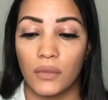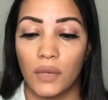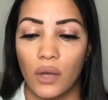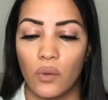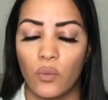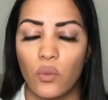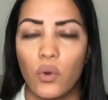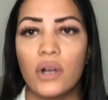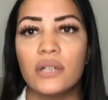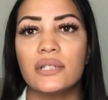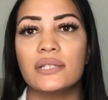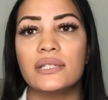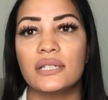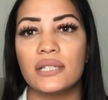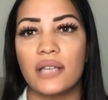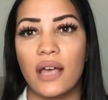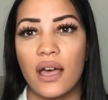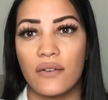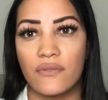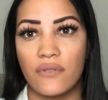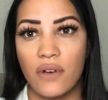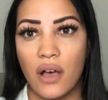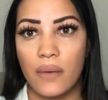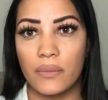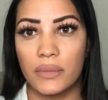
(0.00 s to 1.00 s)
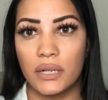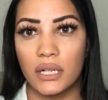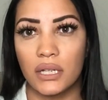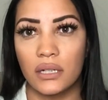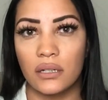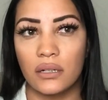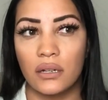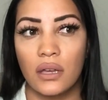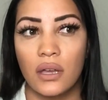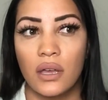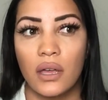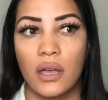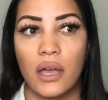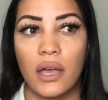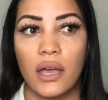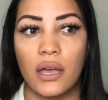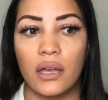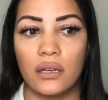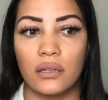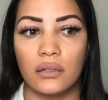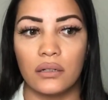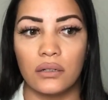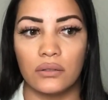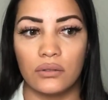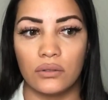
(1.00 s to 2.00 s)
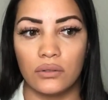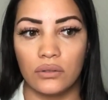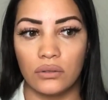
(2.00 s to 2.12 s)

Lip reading: once I vomited, and